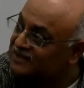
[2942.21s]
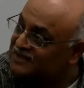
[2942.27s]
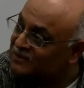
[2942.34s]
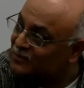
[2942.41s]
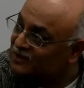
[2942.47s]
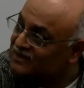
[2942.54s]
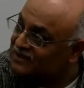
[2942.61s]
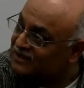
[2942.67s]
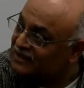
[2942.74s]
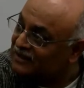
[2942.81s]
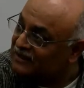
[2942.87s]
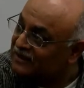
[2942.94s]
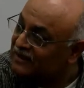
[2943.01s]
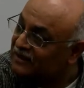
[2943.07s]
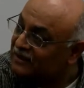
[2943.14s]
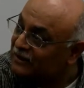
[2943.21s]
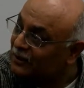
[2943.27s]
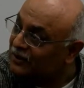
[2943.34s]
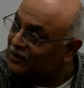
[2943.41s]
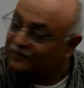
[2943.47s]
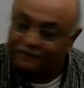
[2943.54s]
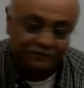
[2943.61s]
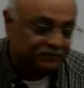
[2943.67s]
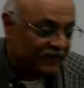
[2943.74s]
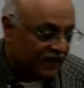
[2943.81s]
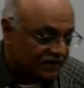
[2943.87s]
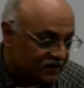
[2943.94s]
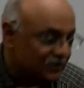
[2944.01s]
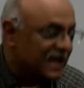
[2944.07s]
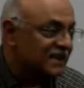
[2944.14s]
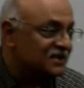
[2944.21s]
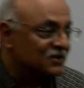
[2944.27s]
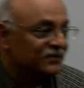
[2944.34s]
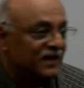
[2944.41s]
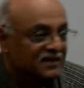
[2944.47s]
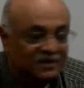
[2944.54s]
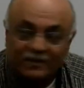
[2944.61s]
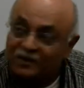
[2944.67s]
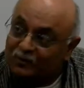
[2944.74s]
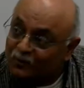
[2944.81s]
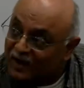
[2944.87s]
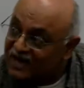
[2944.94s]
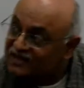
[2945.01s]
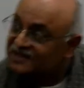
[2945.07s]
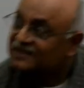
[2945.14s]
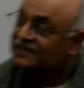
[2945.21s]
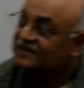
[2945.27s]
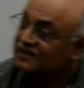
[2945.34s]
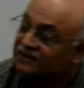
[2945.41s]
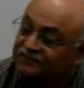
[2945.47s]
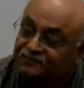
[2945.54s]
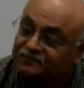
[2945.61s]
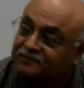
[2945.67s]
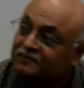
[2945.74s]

this is what's uh, uh going on. So that's so far as the minimum wage is concerned.